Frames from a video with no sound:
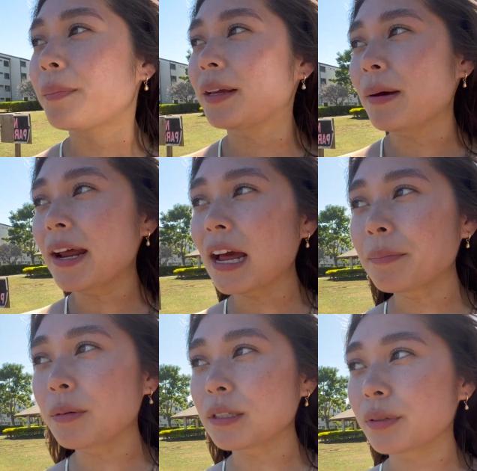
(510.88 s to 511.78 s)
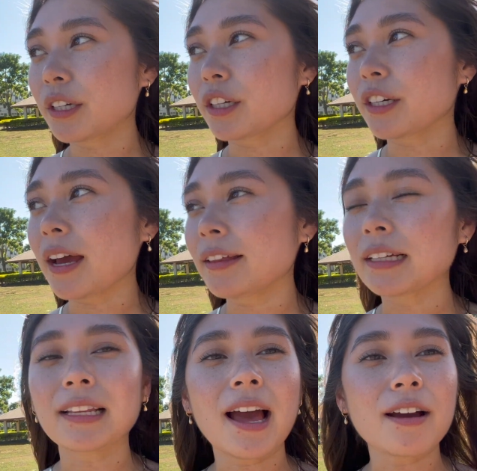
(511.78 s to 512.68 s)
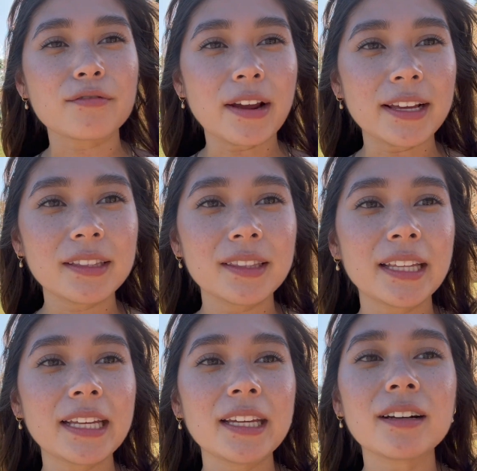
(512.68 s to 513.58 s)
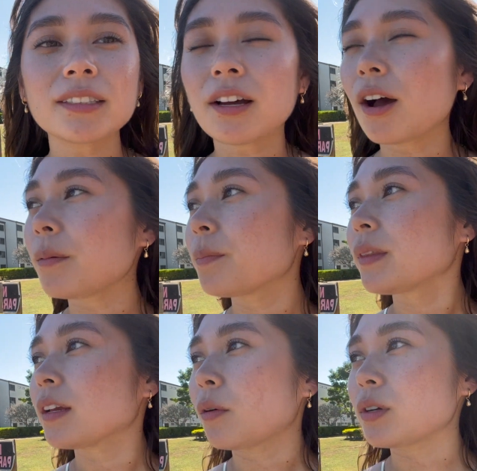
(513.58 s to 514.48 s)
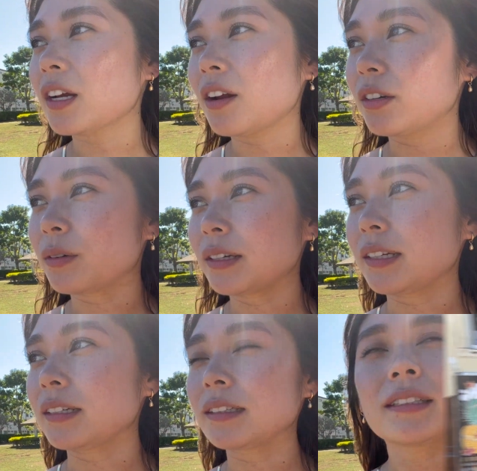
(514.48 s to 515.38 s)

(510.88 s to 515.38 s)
My pineapple was pretty good. It had like that red thingy on top, which I don't know what it is.